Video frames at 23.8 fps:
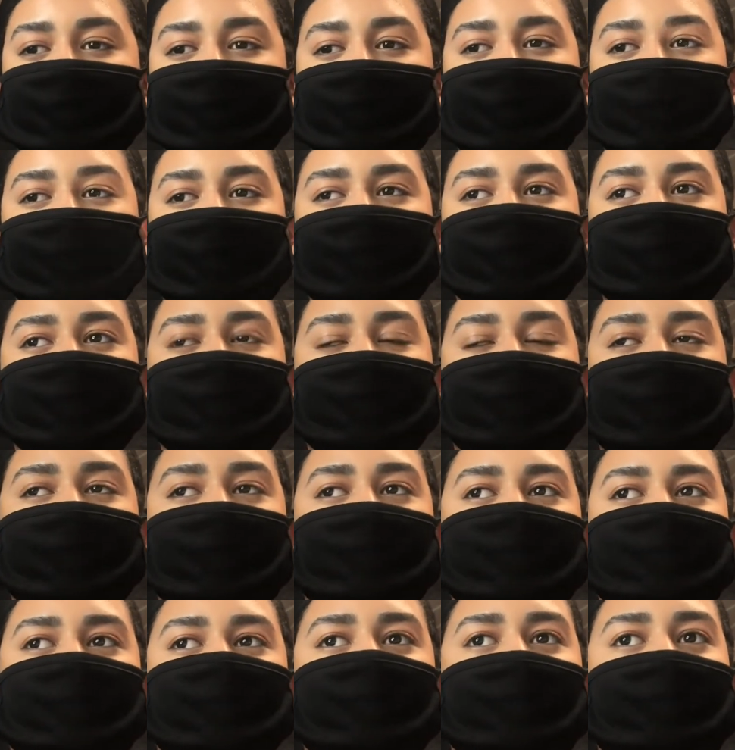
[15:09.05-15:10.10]
Like I could have
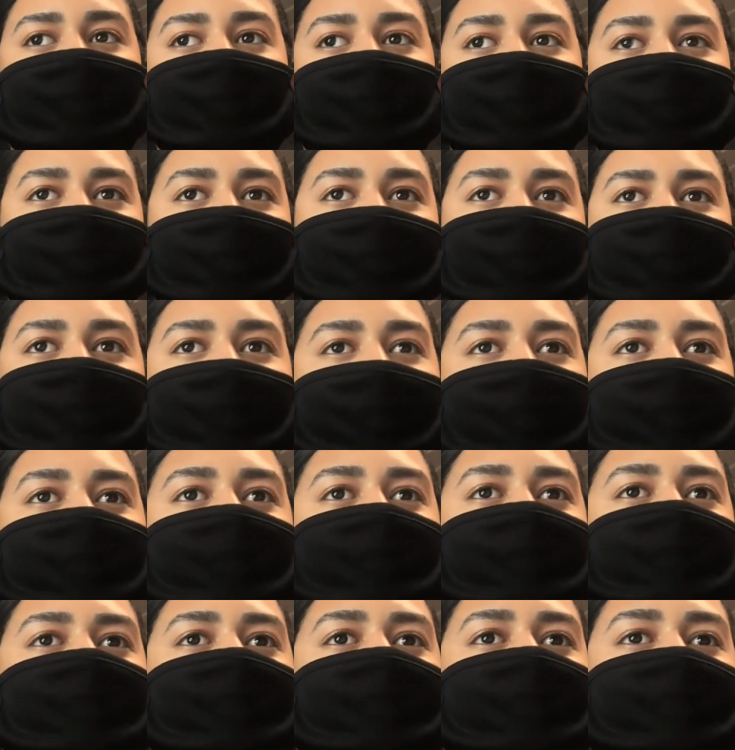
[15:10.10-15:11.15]
got double the
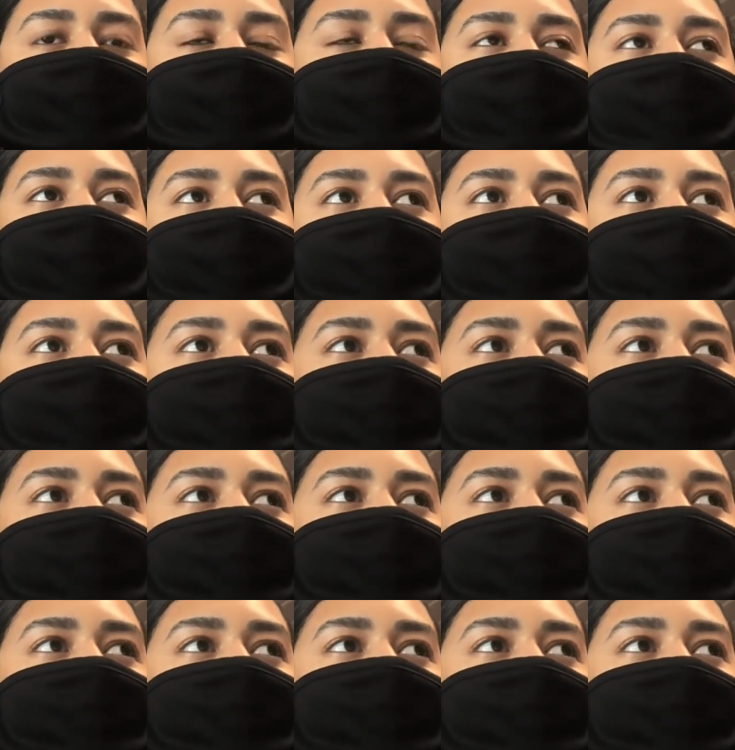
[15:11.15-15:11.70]
amount for